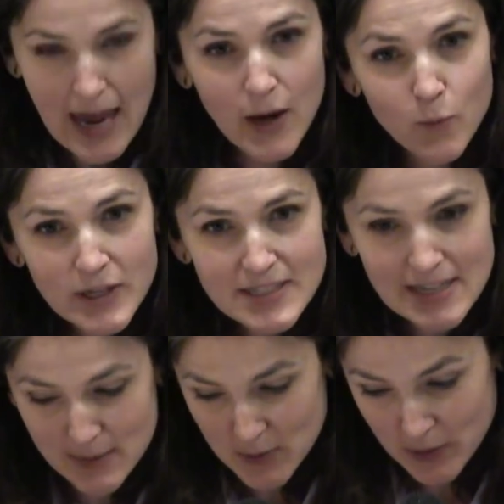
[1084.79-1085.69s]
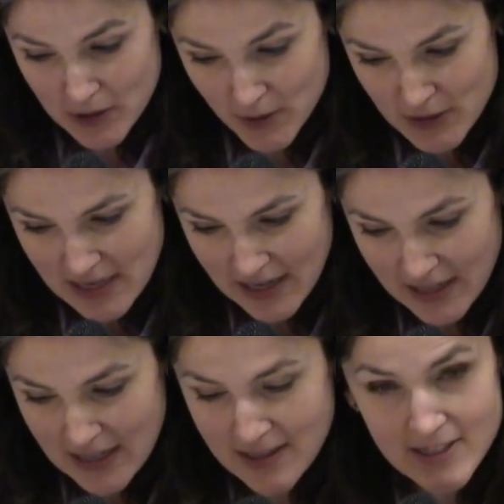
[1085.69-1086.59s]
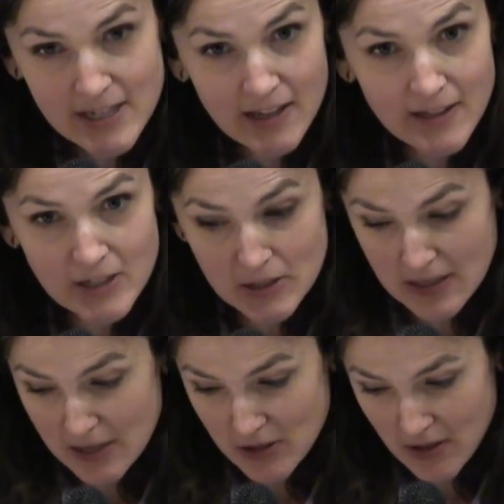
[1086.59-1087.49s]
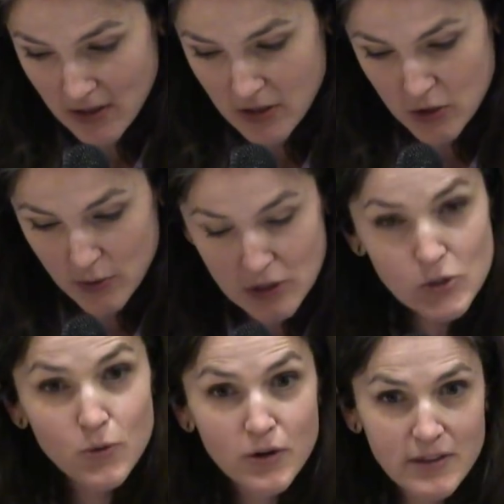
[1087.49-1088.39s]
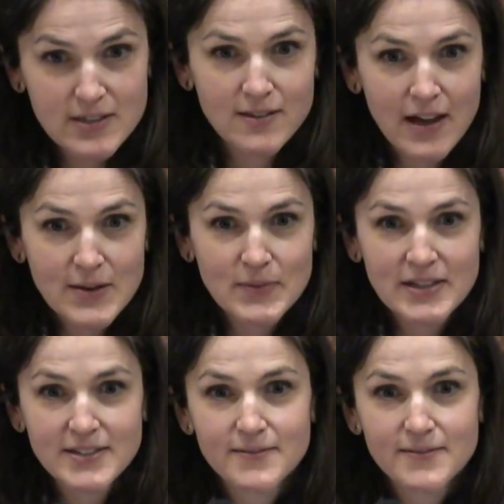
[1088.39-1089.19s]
And what steps would you take in the state legislature to ensure this alignment?